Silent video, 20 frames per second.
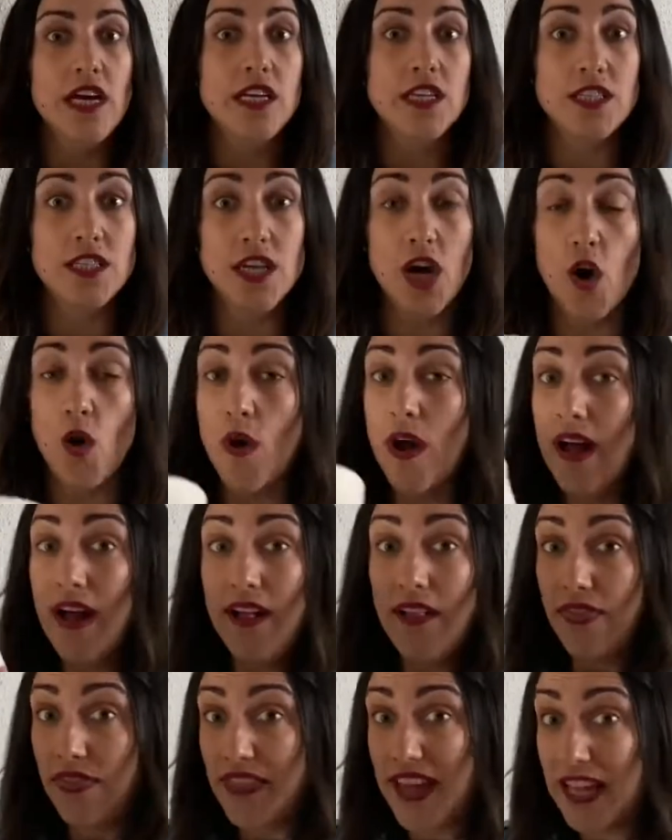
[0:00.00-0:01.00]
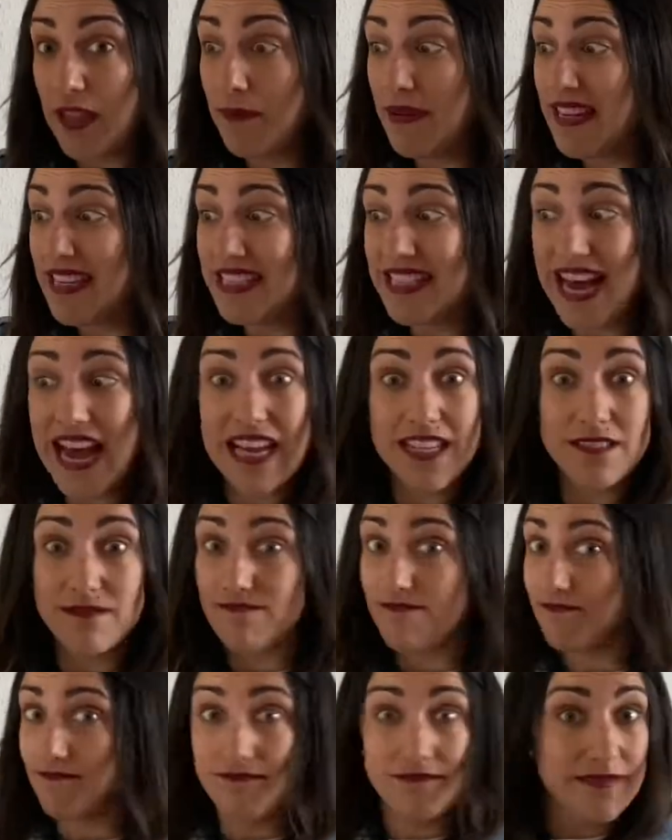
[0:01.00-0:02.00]
So that means that
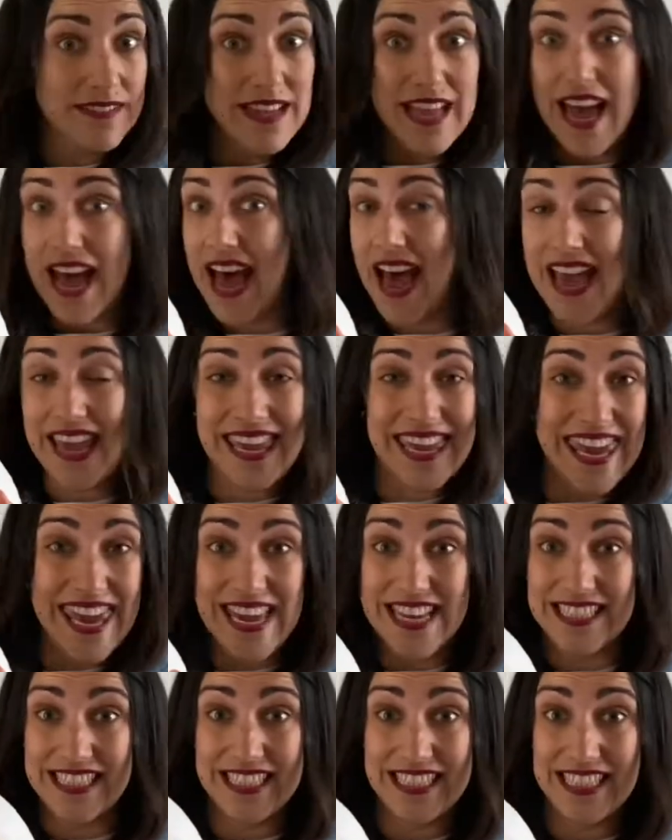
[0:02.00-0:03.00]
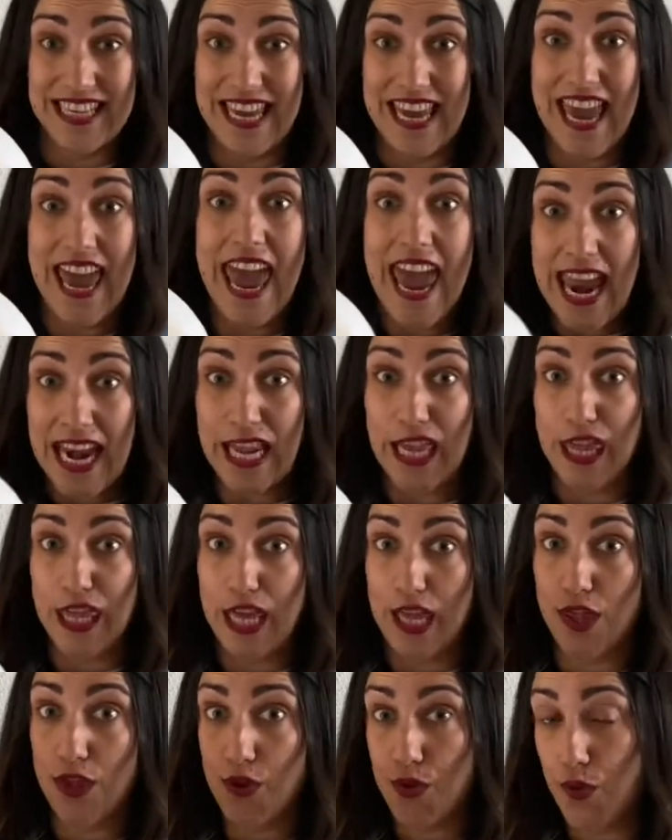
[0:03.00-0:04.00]
I can't see
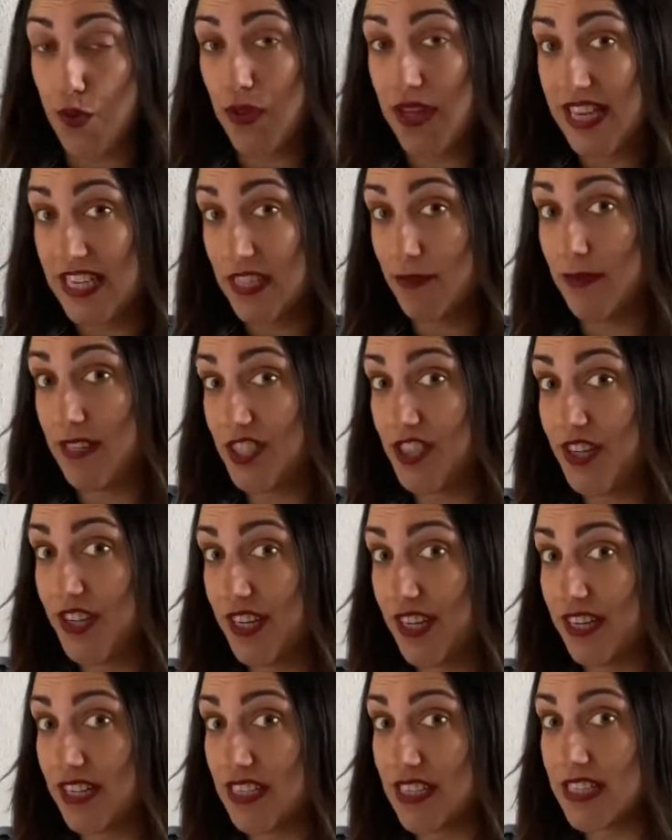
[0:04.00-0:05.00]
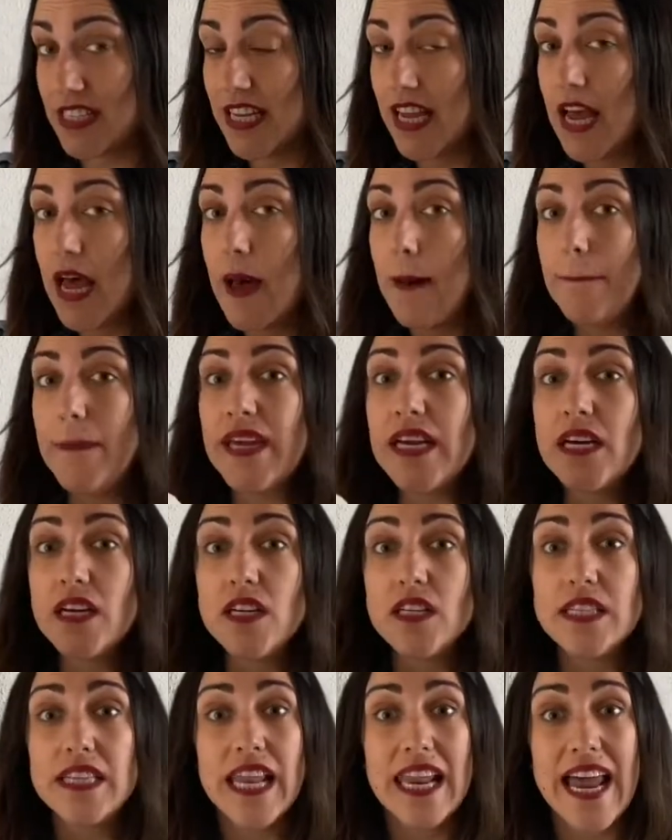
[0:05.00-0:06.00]
anything through these materials
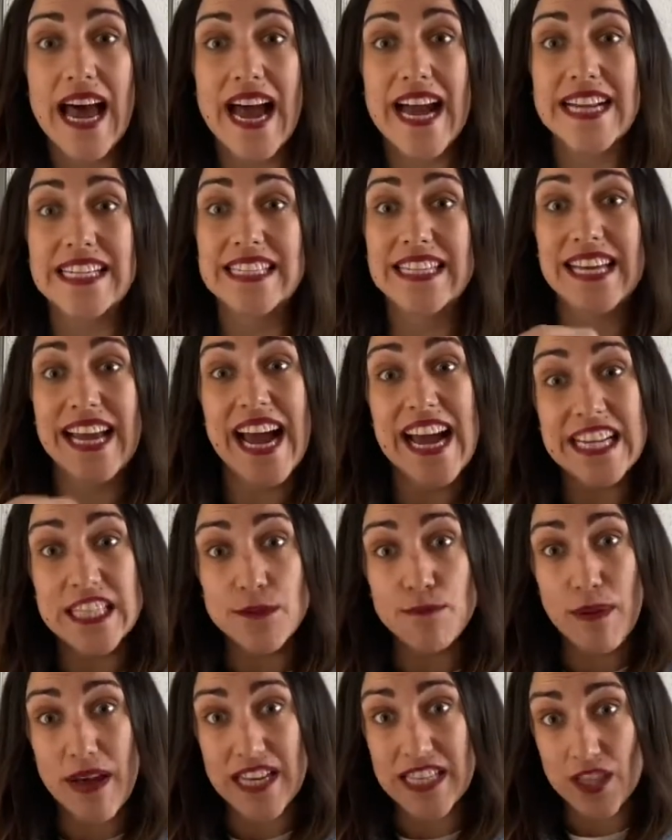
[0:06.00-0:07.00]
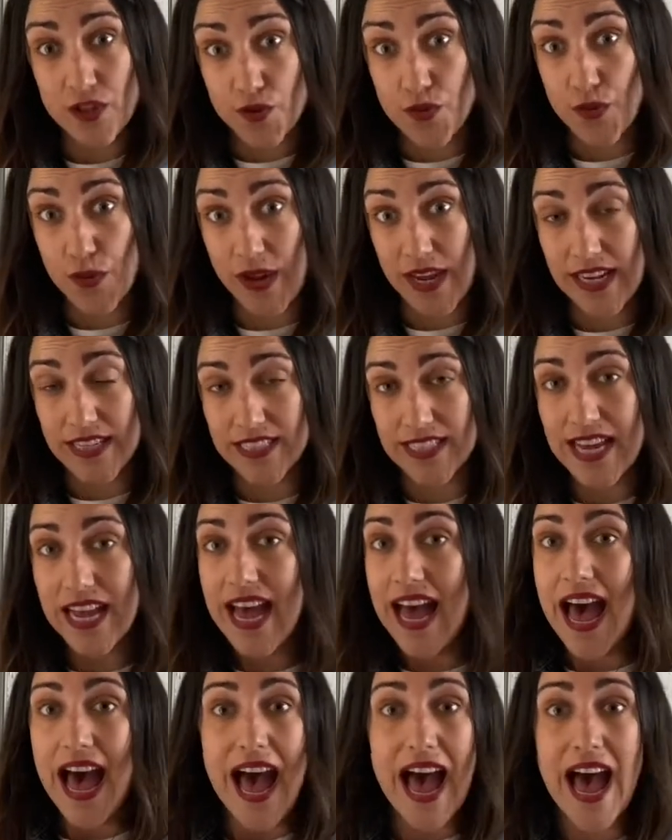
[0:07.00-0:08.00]
because the light can't pass through it
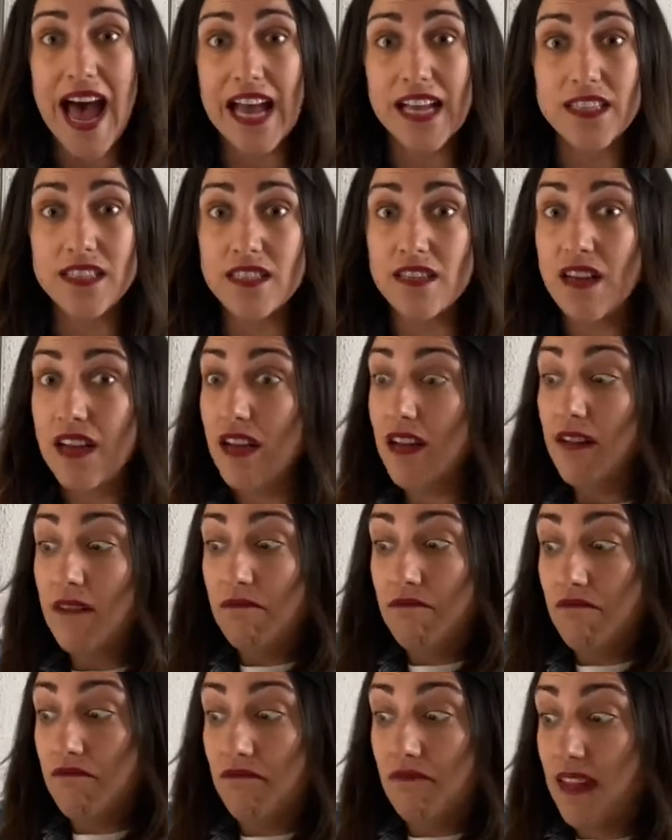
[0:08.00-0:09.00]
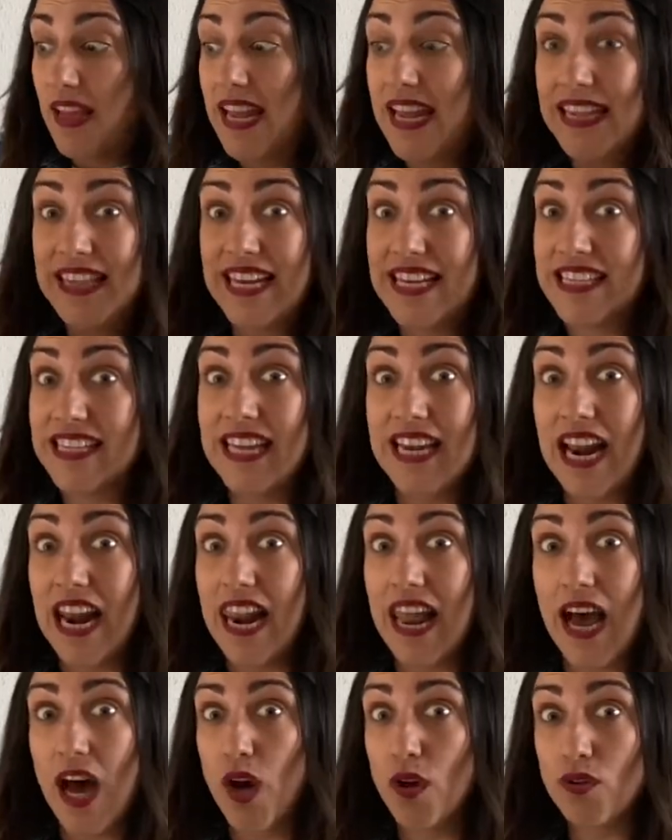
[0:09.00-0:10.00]
and it doesn't
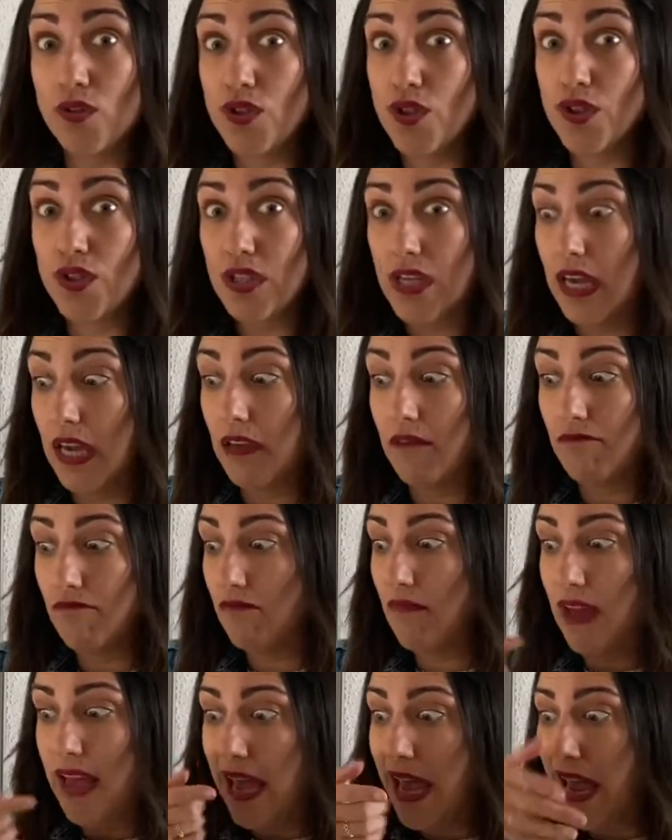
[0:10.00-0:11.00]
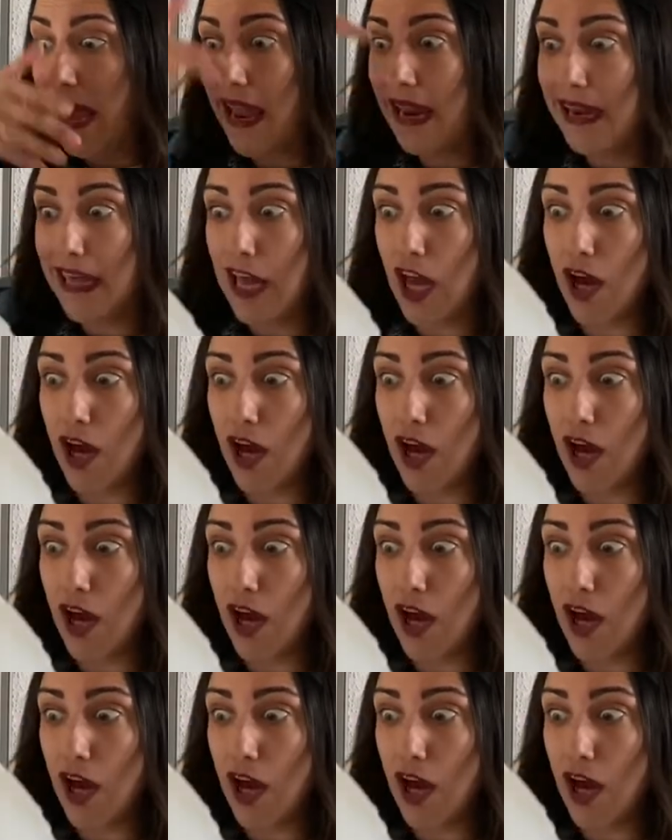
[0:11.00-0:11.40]
allow to see any